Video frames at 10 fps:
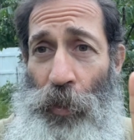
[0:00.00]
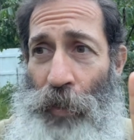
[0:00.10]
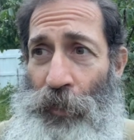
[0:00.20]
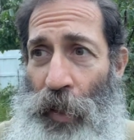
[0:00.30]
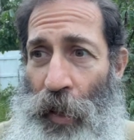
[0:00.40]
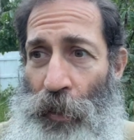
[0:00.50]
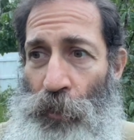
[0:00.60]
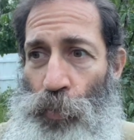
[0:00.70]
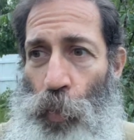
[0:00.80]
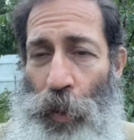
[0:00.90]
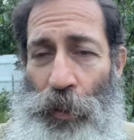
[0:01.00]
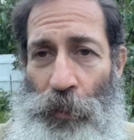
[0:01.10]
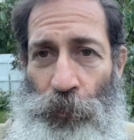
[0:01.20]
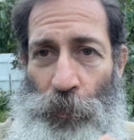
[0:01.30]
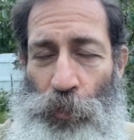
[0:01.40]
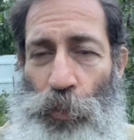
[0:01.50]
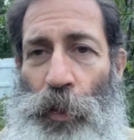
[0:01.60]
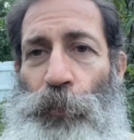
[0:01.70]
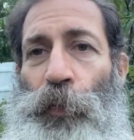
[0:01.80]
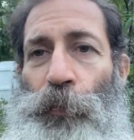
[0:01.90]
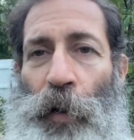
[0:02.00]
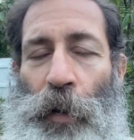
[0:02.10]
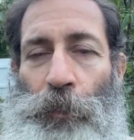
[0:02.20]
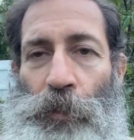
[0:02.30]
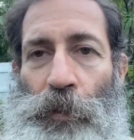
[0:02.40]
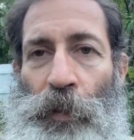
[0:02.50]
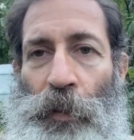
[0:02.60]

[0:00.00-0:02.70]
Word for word: avocados, one from two different farms.